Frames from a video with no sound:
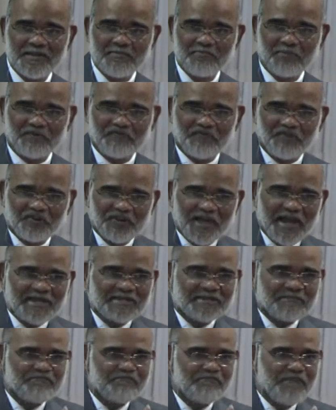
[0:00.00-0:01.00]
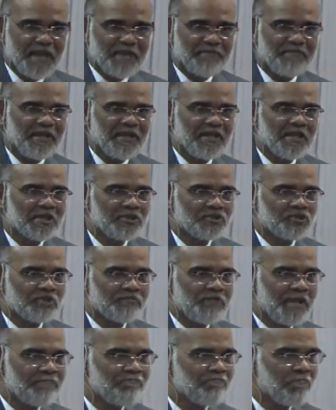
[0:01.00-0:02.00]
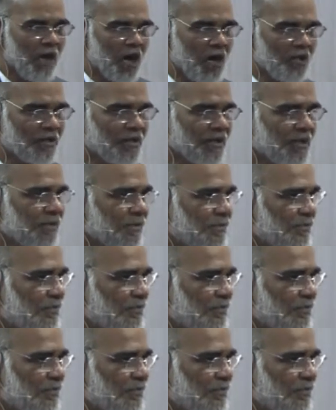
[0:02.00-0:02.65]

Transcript: But for that baby to be born,